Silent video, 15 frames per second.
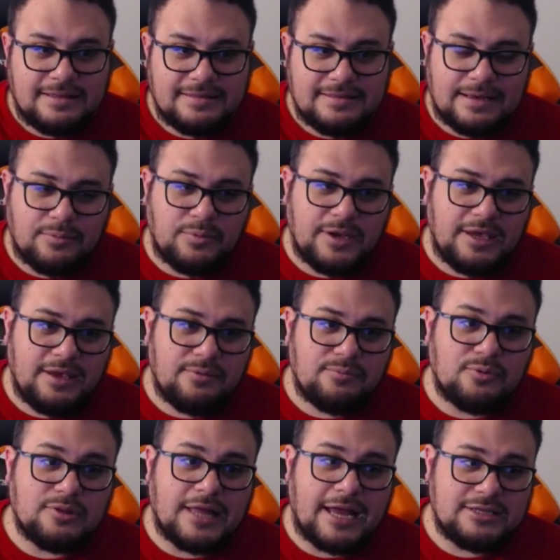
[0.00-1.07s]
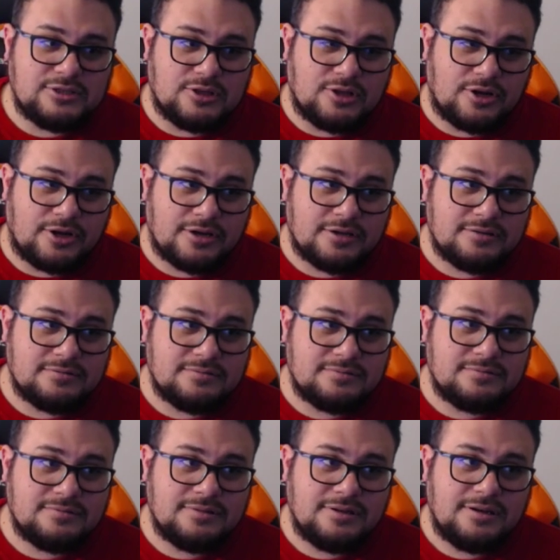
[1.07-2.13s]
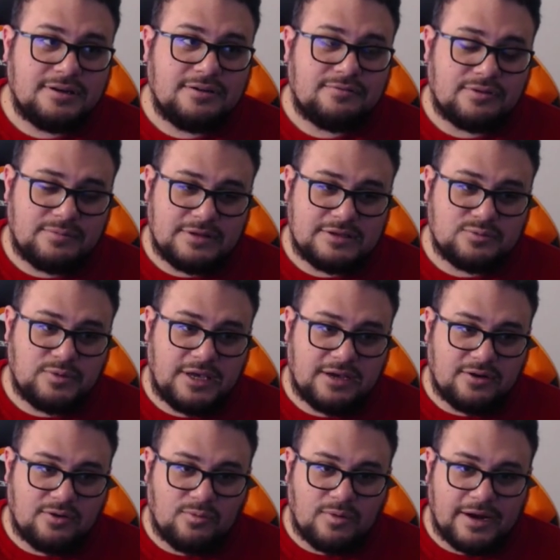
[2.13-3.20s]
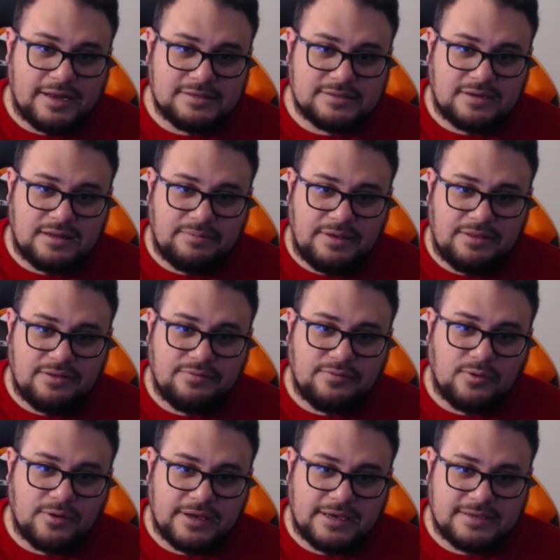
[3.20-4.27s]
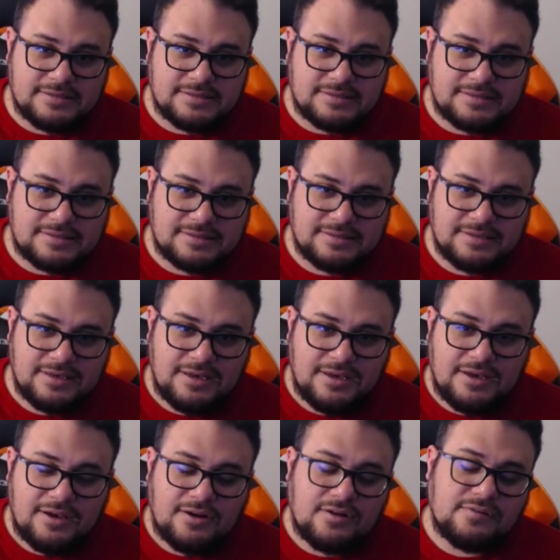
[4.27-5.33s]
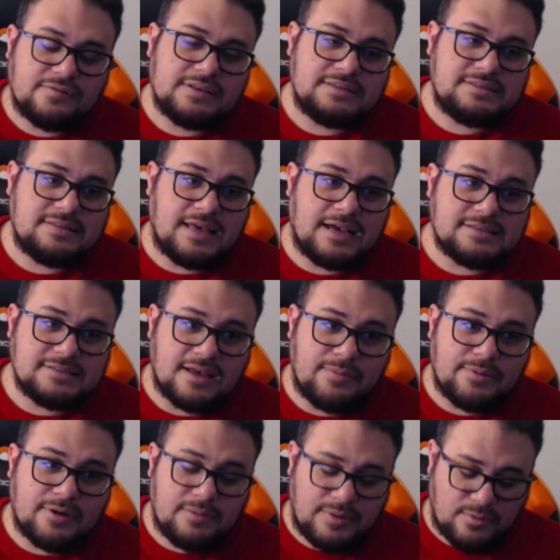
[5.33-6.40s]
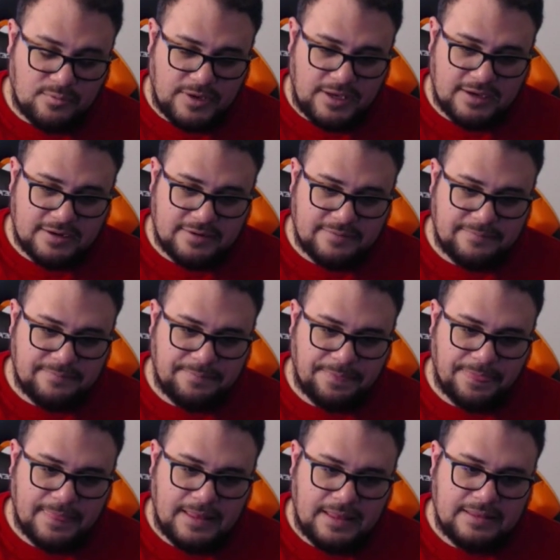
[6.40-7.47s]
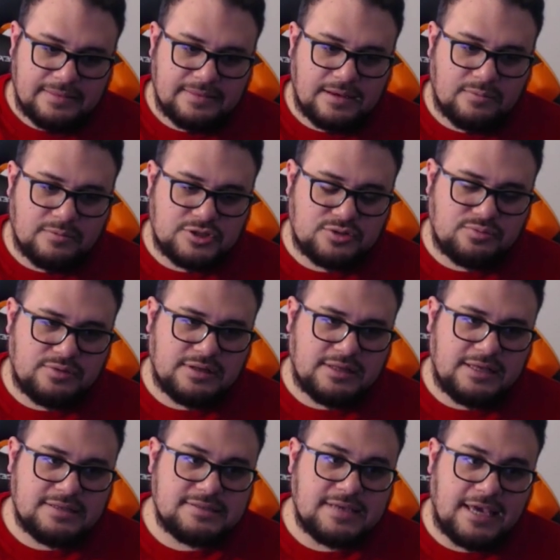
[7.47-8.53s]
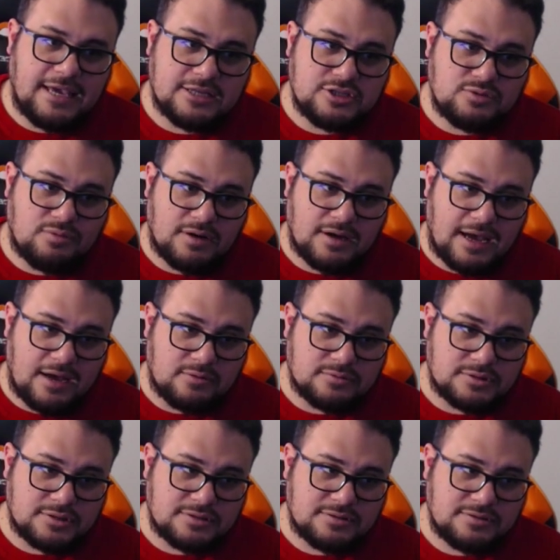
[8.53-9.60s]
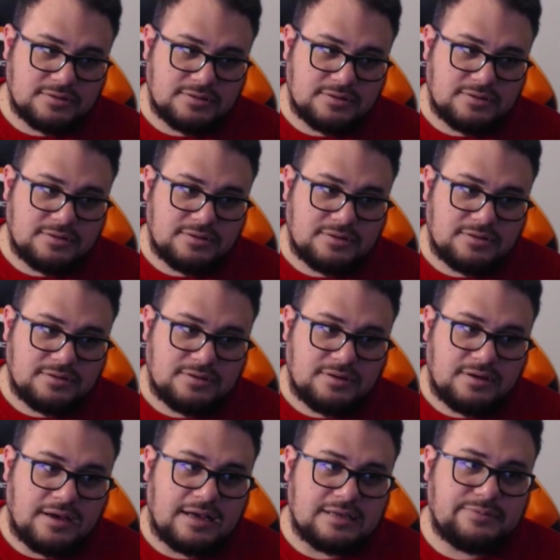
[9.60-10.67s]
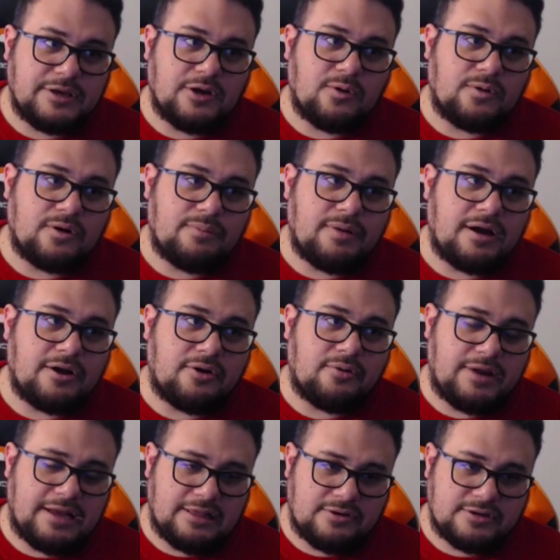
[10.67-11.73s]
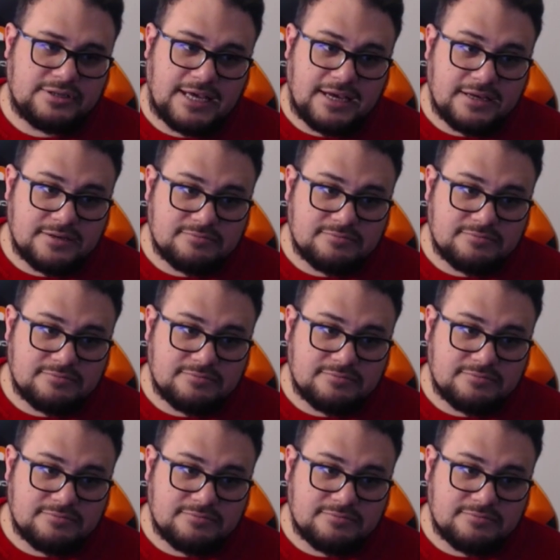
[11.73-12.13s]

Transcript: that we would like to learn from this week? Or what is going to be the focus of this next upcoming week that we should really take into account as we go about our regular day?